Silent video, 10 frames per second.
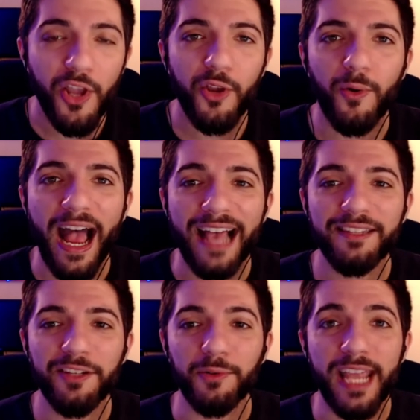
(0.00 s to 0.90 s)
who has
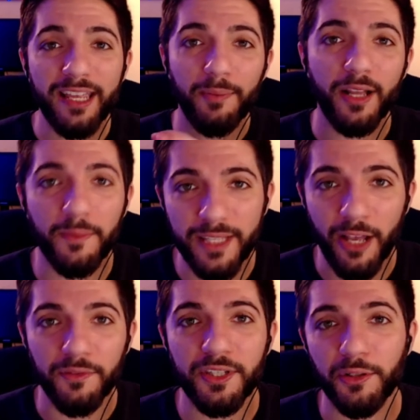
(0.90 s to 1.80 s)
to take it upon
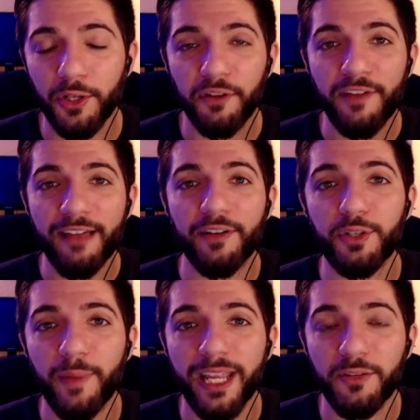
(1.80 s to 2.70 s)
themselves to learn a
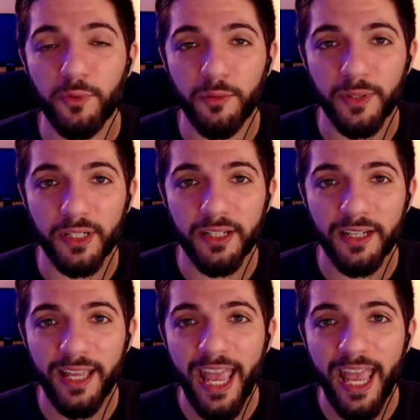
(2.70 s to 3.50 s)
500 page rule book